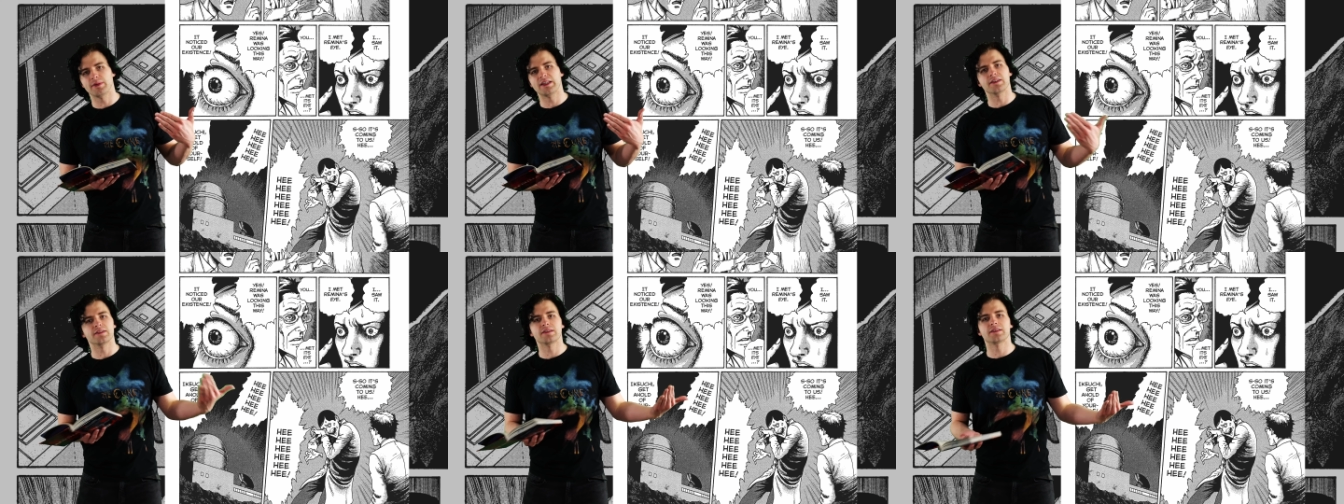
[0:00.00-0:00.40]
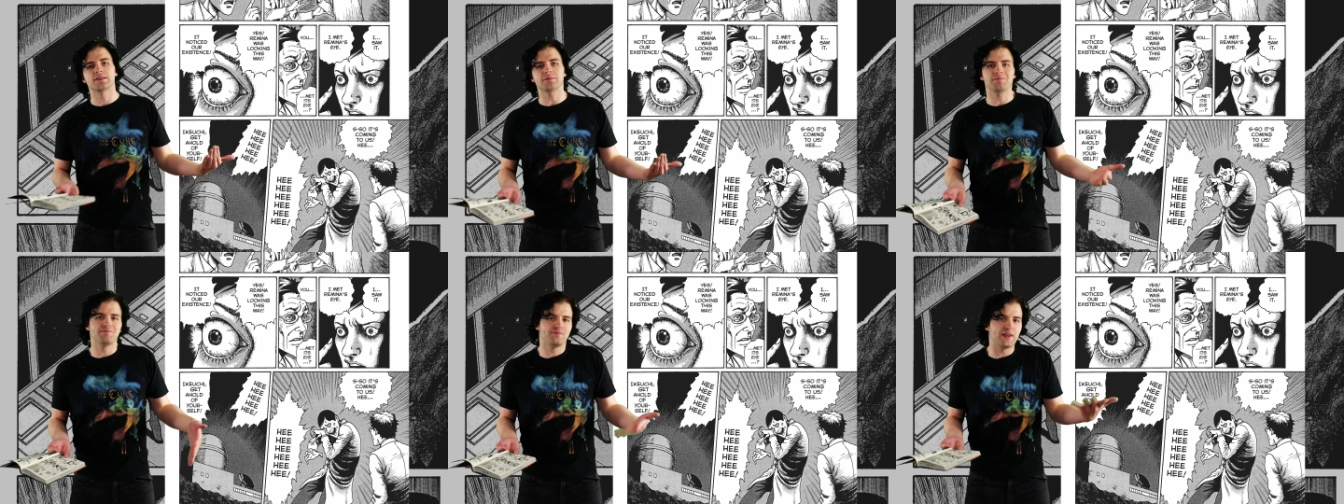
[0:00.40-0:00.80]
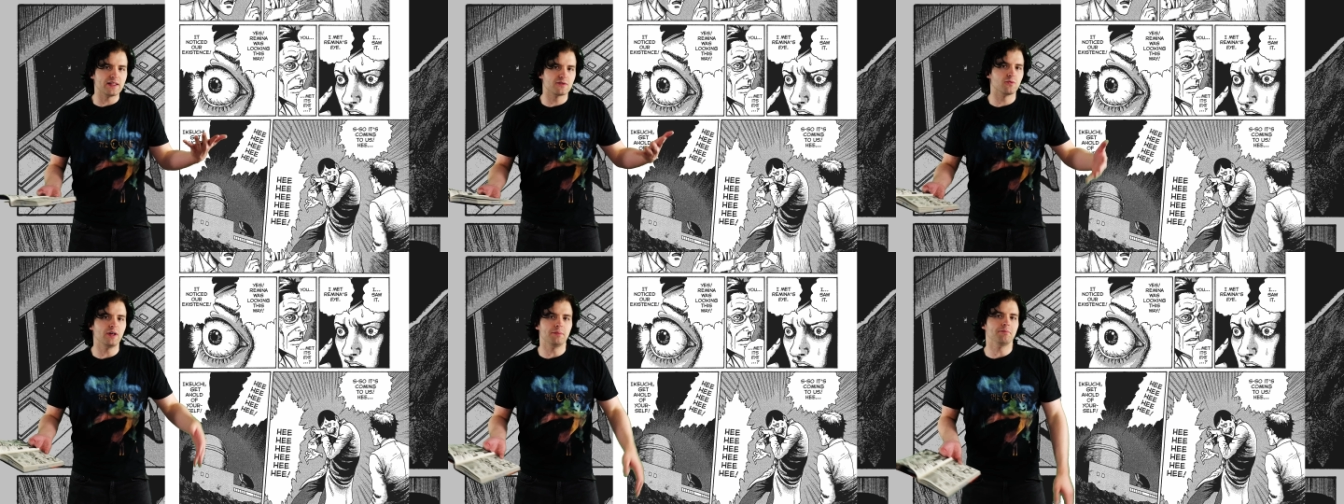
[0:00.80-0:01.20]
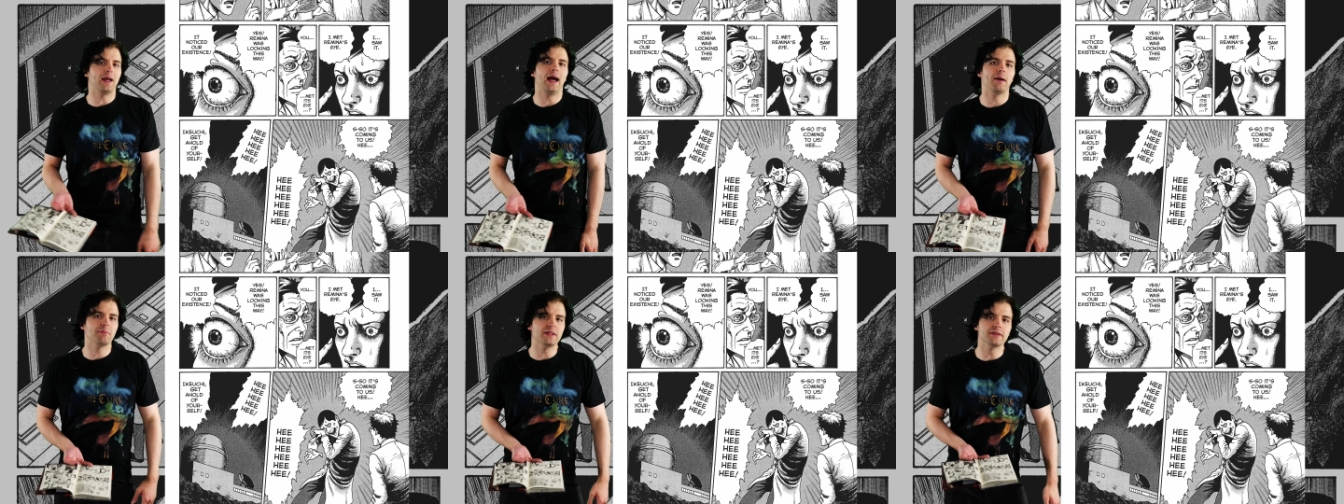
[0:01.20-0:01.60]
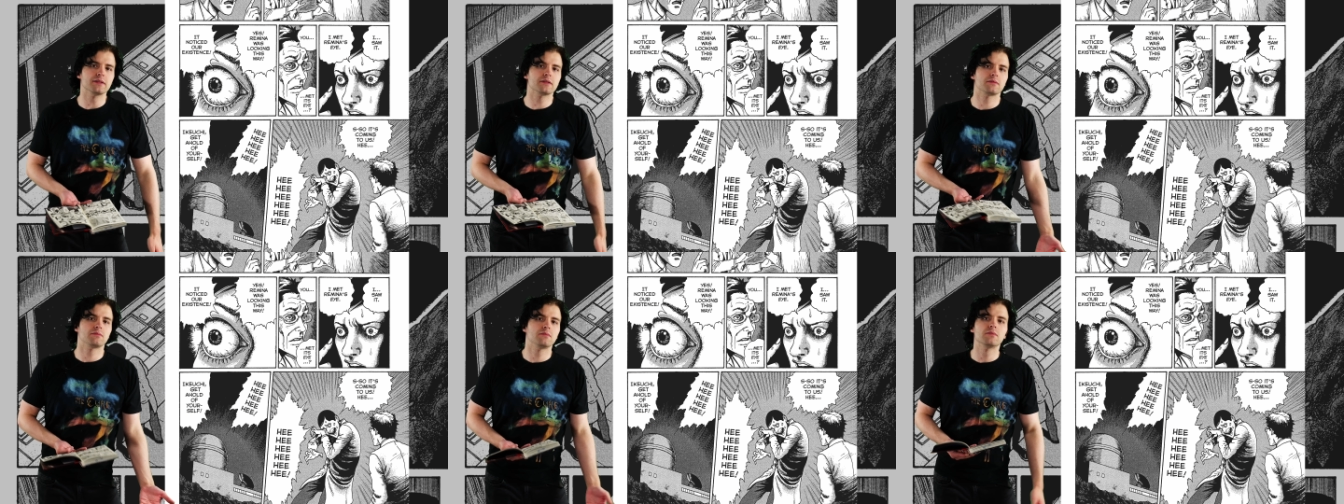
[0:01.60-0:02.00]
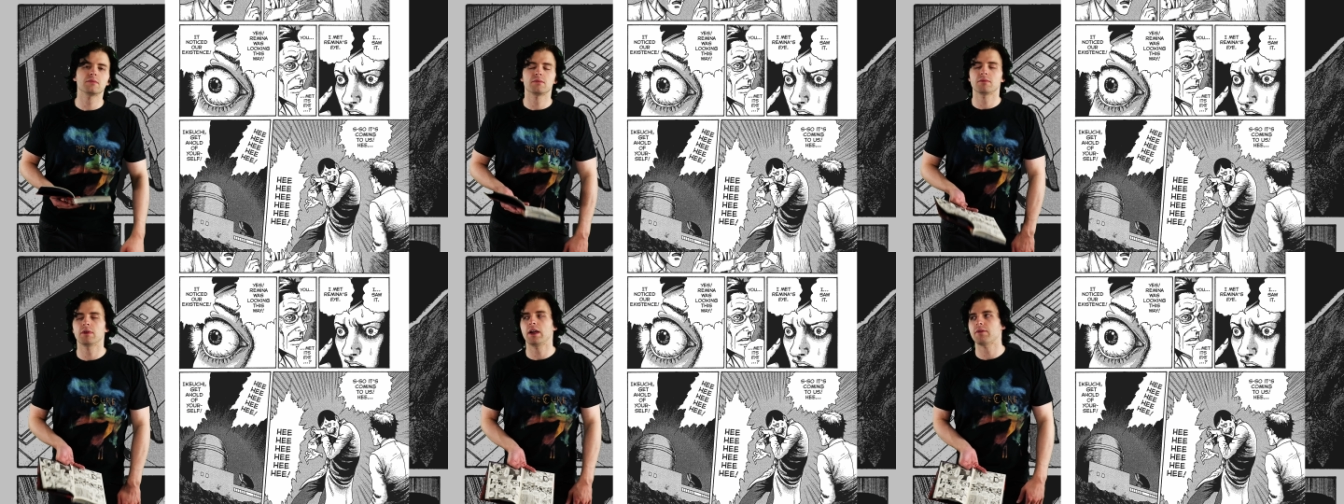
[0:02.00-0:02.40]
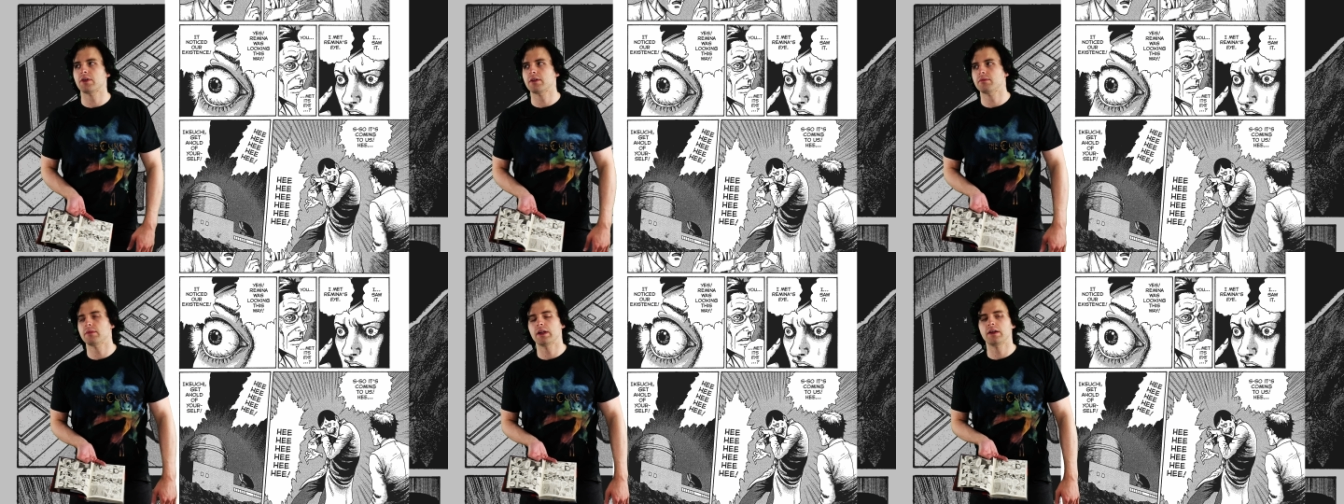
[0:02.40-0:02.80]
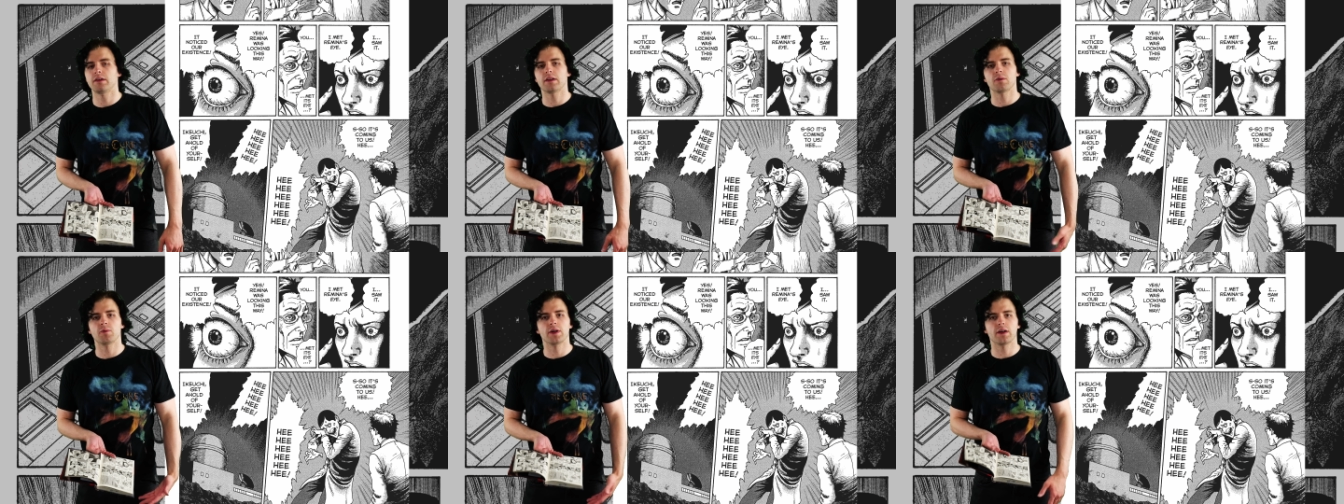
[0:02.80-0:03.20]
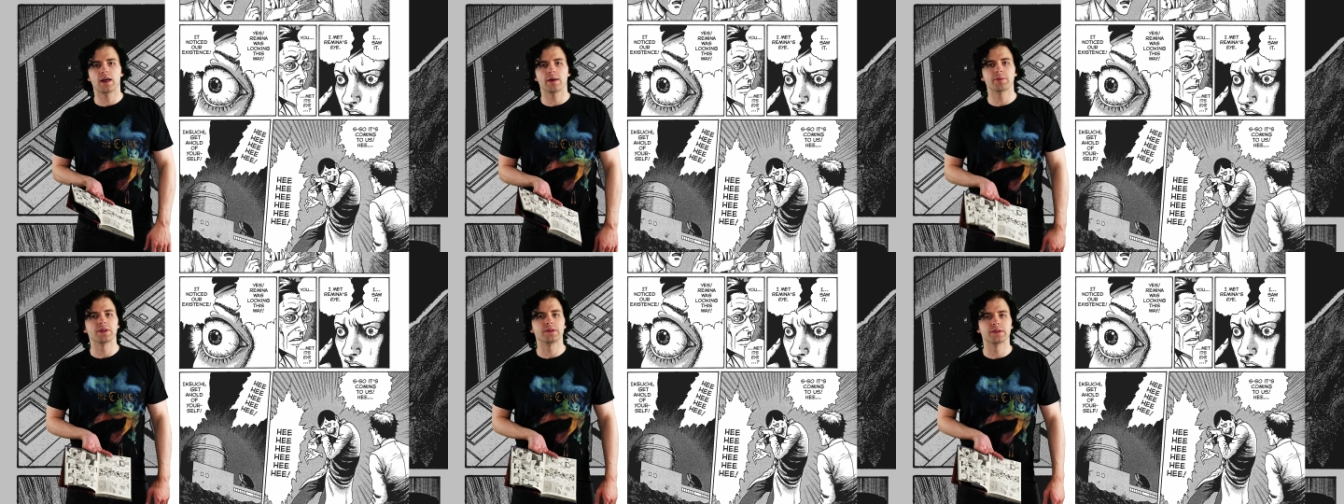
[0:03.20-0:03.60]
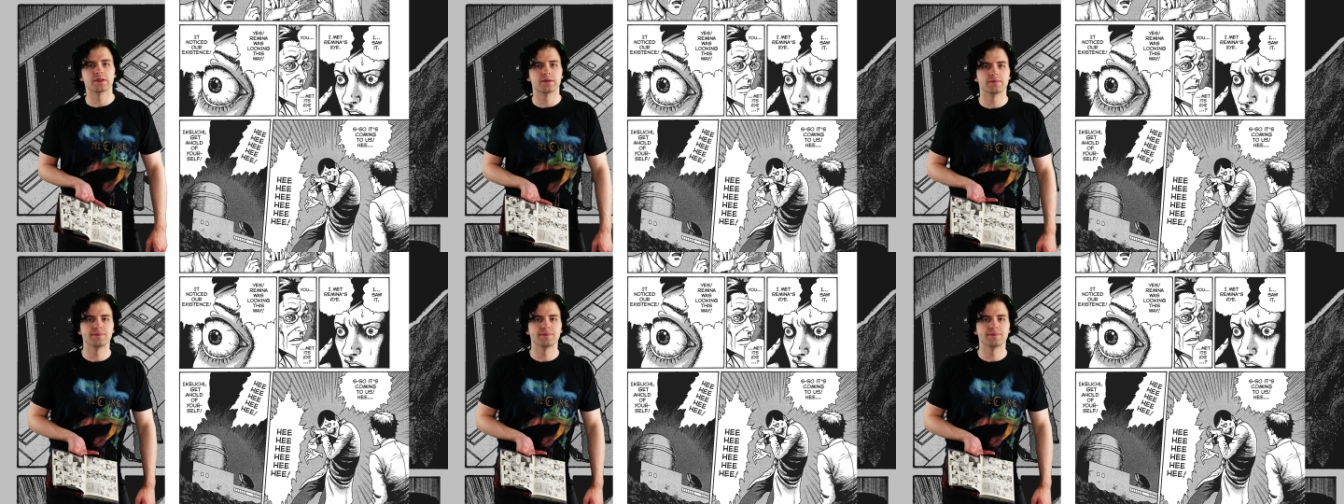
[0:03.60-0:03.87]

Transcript: because that's what happens whenever anything weird happens.